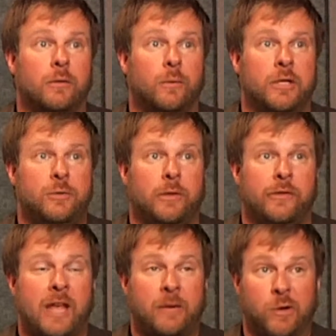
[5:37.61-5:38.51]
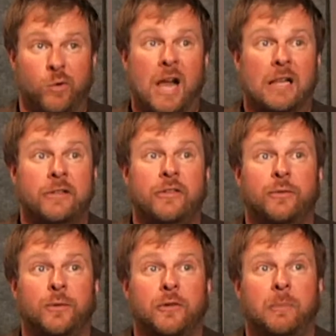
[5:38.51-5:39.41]
which was Henry Rollins'
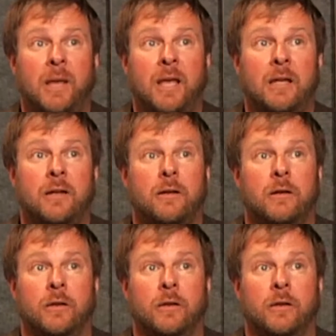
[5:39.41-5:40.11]
first band